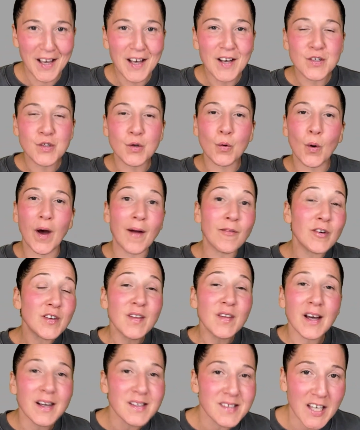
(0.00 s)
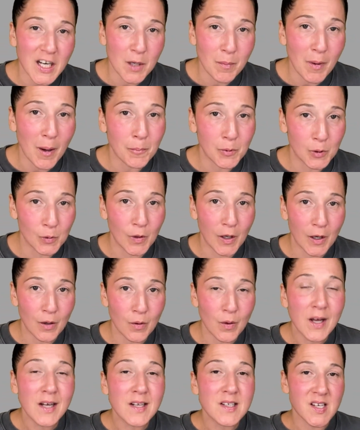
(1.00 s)
So everything I said about Pluto,
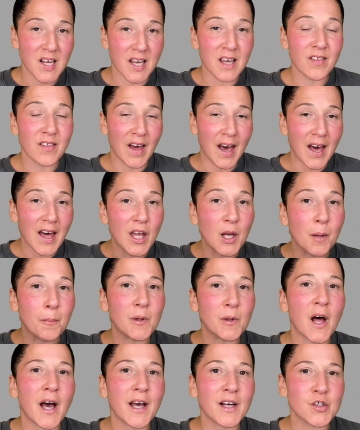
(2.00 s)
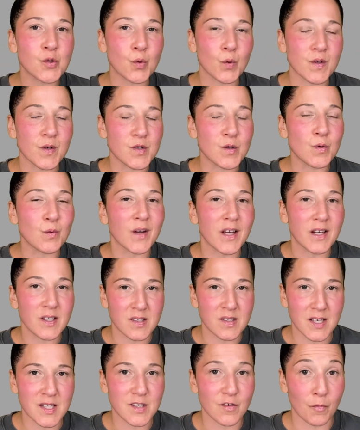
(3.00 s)
take that and apply it towards the United
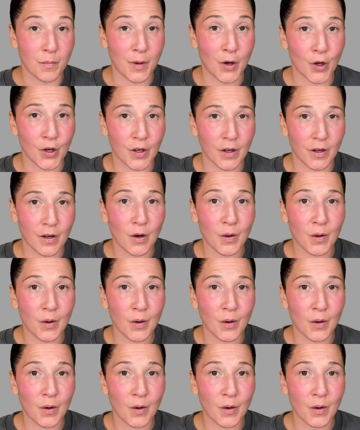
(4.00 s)
States of America,